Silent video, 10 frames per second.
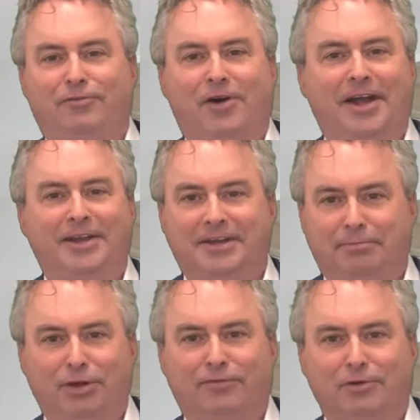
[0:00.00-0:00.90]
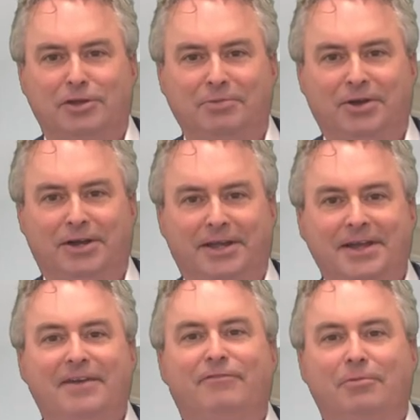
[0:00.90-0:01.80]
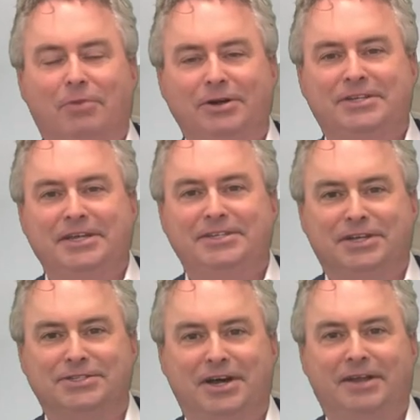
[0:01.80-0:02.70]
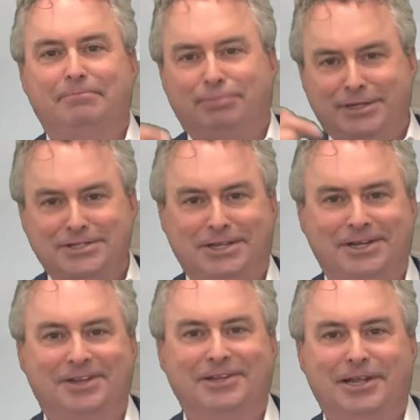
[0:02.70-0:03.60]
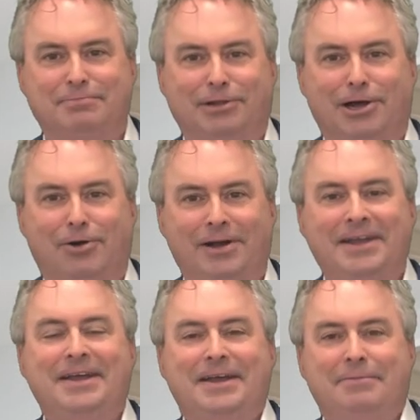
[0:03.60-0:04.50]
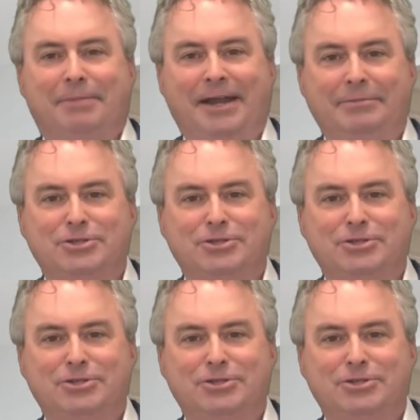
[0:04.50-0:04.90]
find in a beautiful community. For more details on it, please click on the link below. My name is